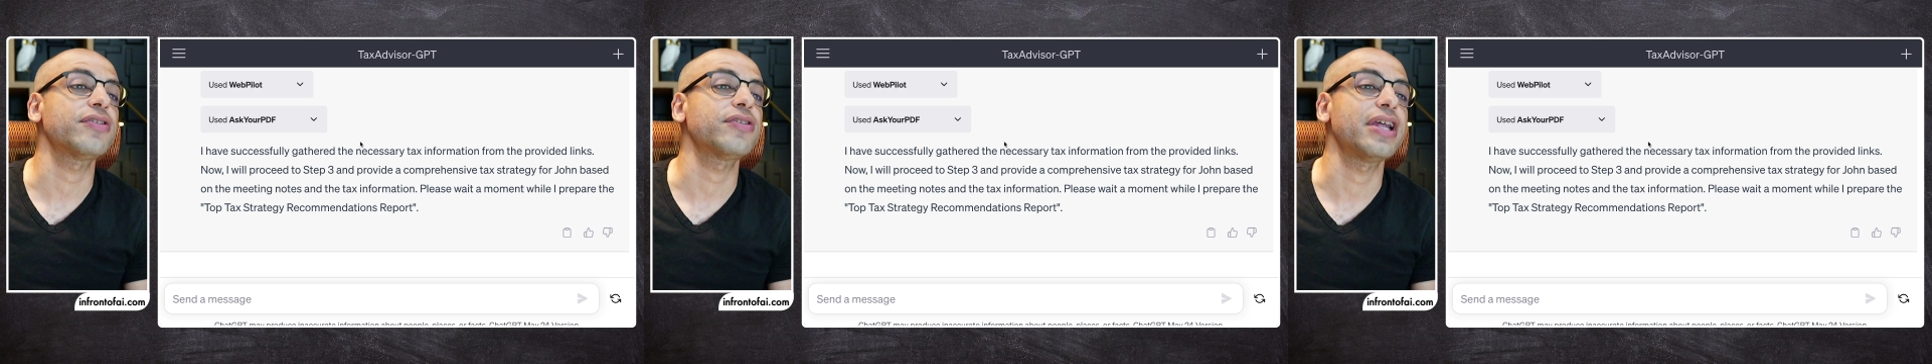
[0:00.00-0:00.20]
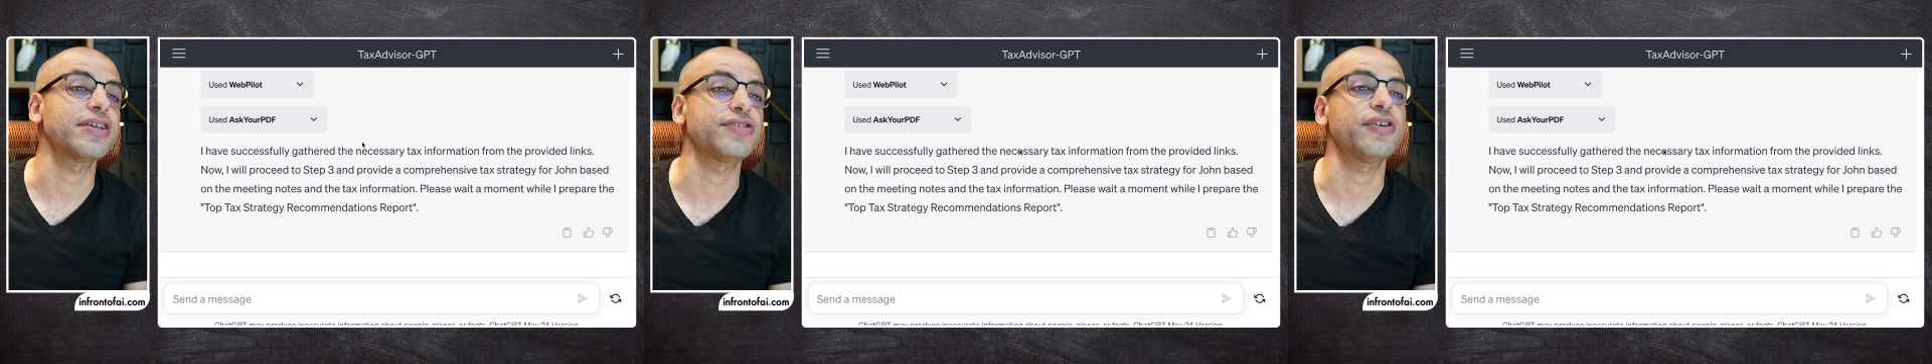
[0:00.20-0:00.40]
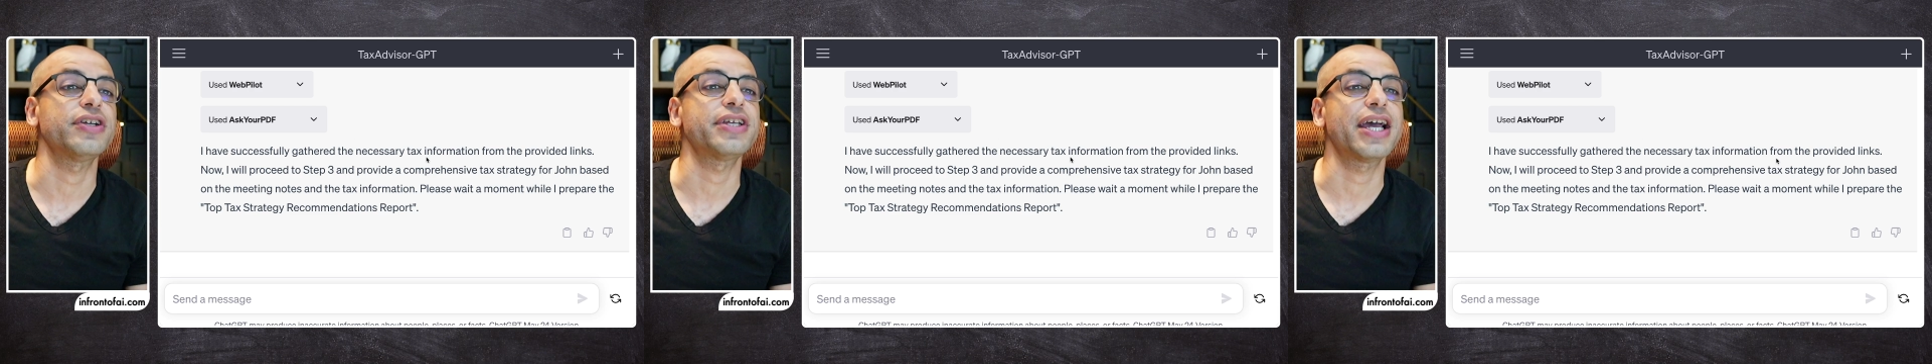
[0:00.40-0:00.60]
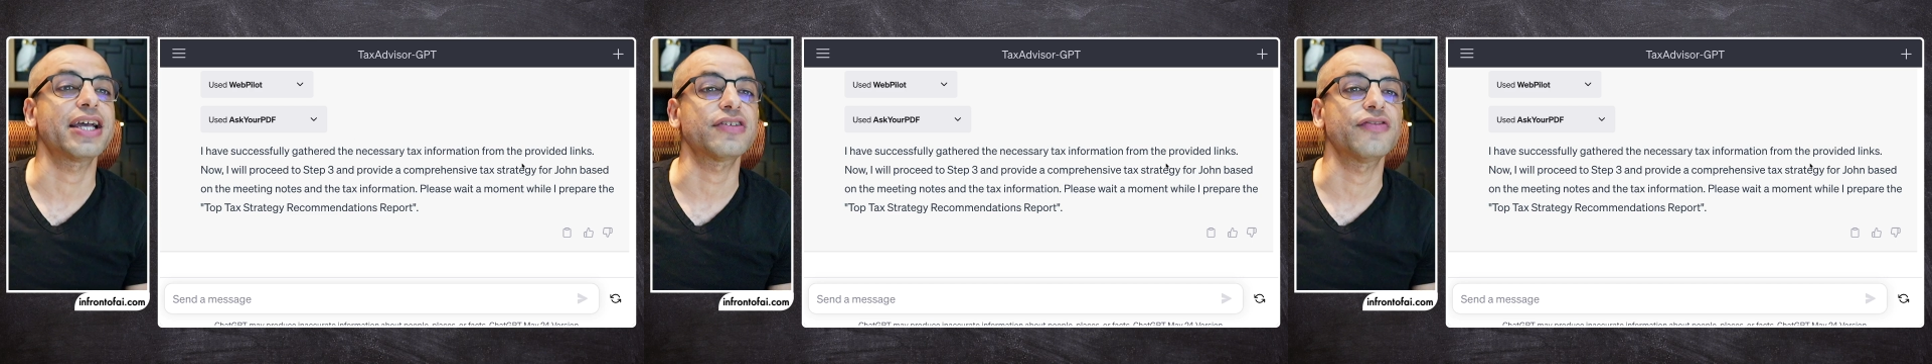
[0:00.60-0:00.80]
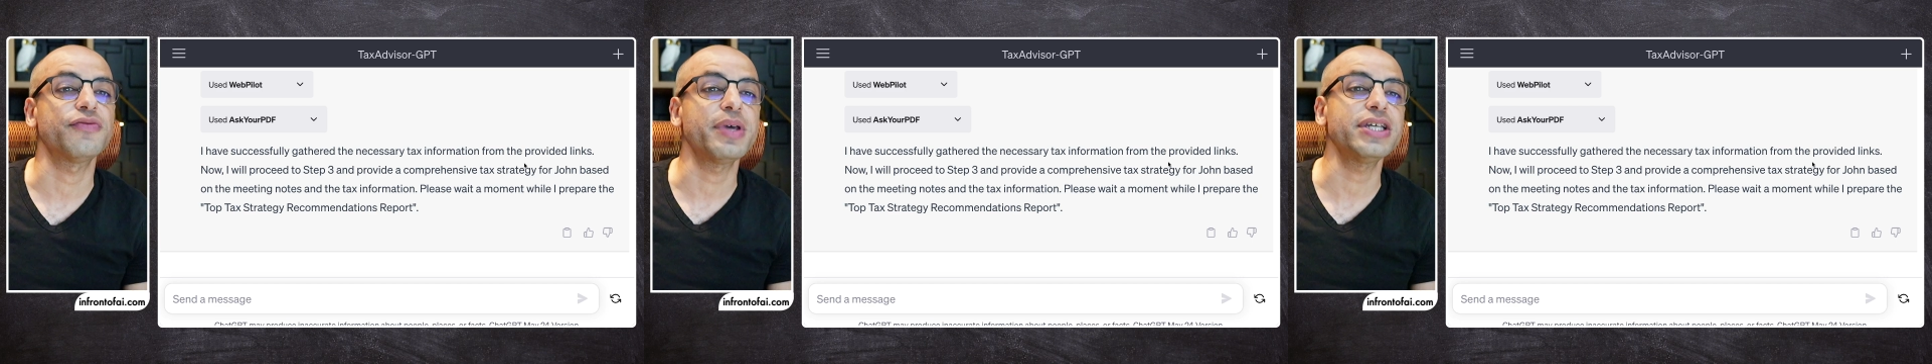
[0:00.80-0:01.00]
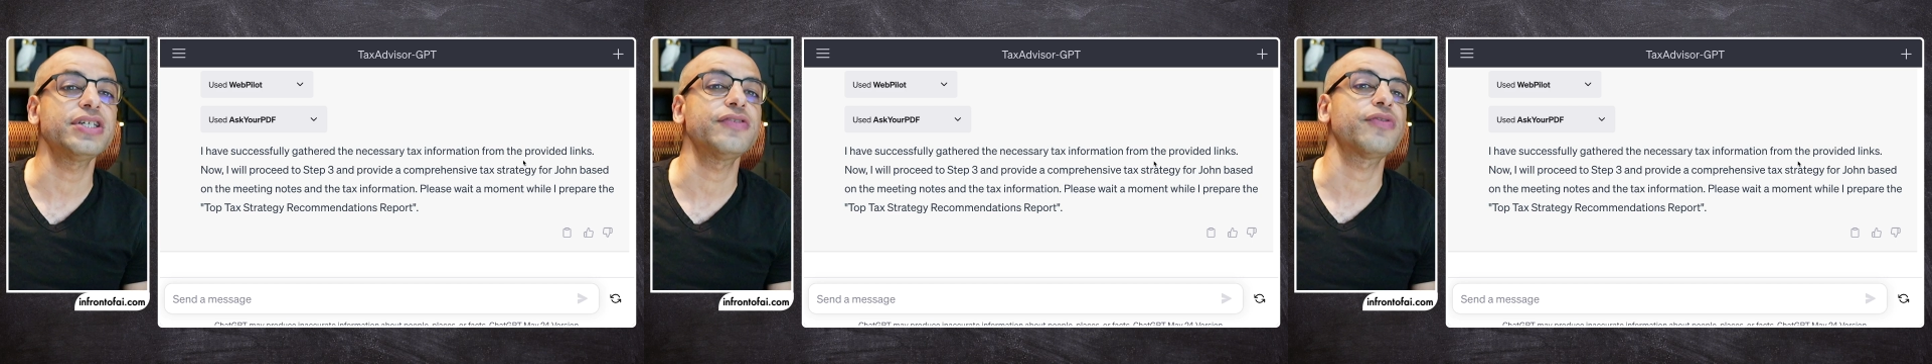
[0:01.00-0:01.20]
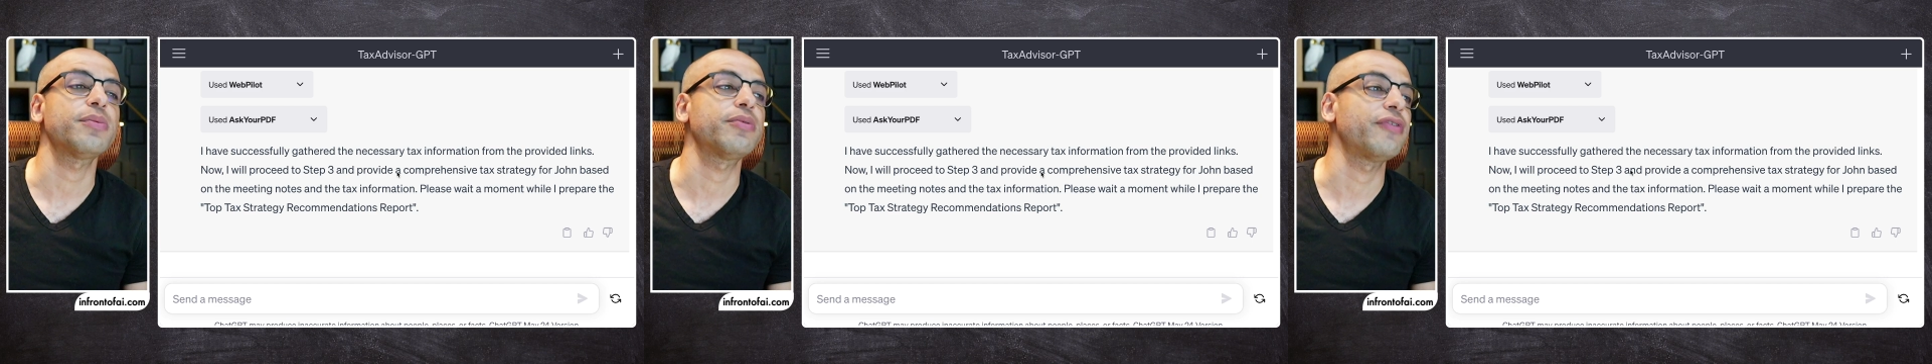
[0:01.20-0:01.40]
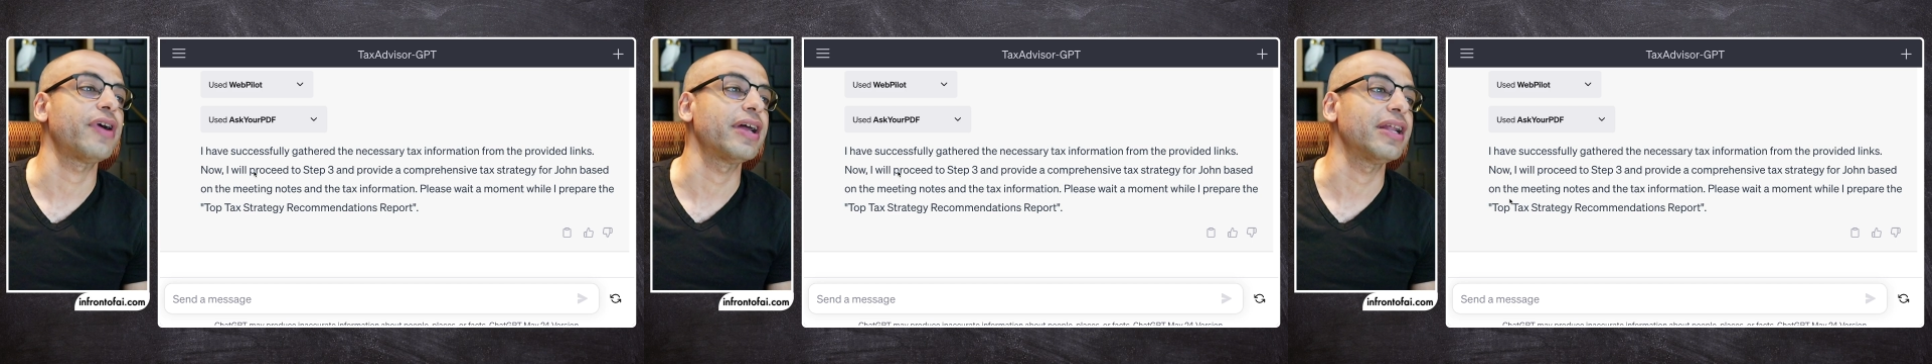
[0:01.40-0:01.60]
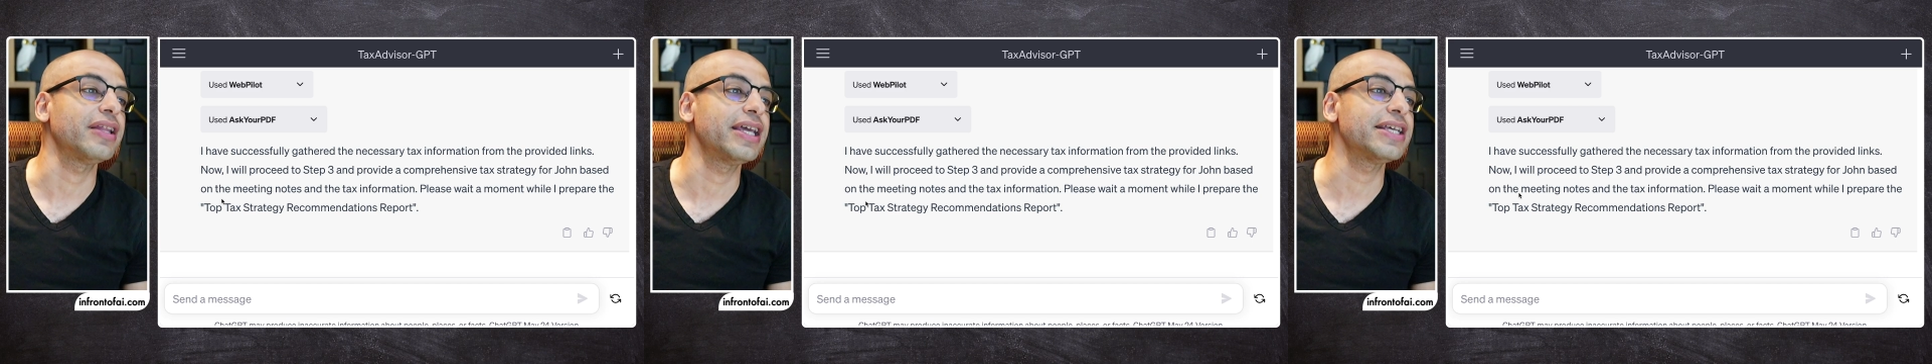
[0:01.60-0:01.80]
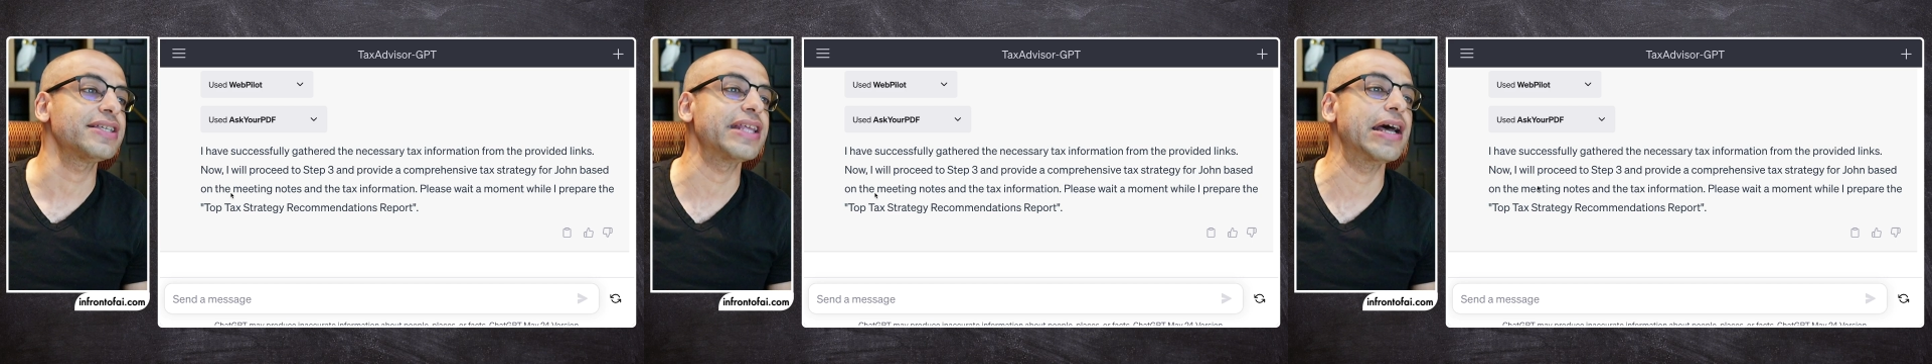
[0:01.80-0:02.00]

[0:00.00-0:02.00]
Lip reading: the necessary tax information from the provided links.